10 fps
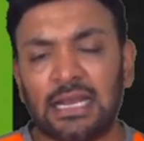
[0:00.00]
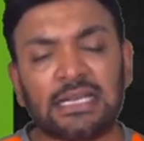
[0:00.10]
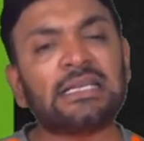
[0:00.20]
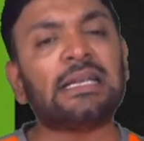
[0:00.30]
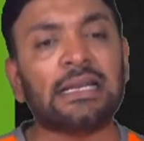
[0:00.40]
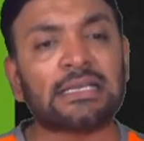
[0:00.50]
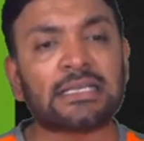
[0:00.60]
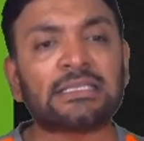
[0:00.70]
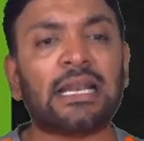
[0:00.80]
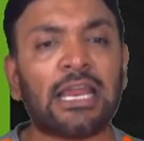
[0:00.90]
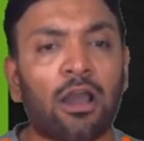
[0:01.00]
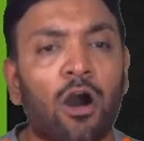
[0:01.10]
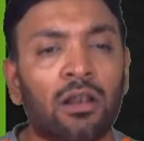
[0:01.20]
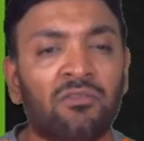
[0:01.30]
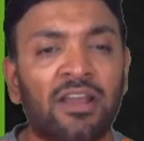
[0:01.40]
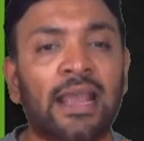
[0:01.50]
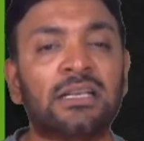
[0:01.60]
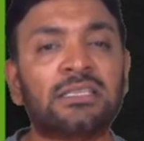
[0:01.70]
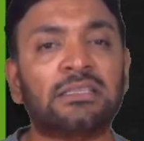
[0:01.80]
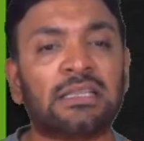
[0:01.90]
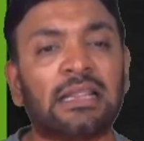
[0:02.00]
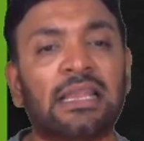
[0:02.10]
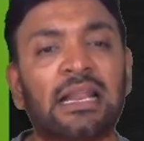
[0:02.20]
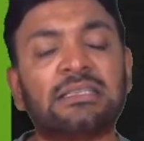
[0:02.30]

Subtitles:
Is it necessary always that there